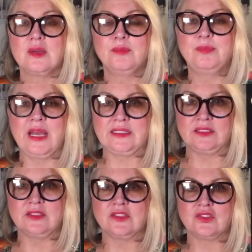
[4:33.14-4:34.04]

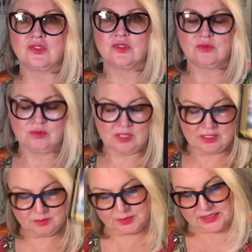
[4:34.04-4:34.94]
balance,
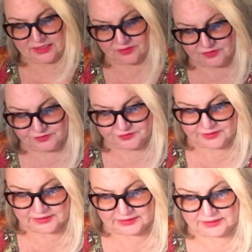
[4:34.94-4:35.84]
right? But I have a
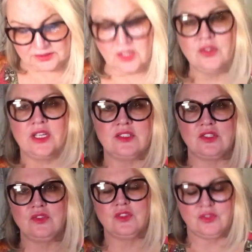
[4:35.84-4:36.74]
feeling, okay, so
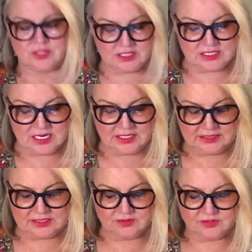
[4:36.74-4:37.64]
you've got the
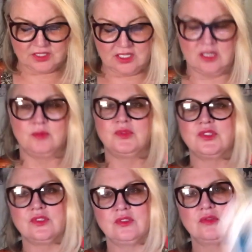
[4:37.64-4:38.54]
Knight of
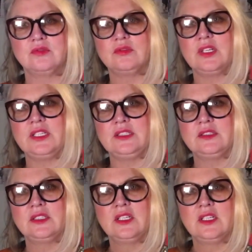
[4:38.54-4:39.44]
Cups, right?
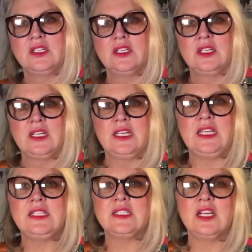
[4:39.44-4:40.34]

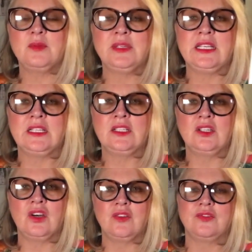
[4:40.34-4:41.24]
He's coming in
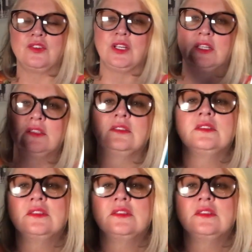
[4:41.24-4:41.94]
and offering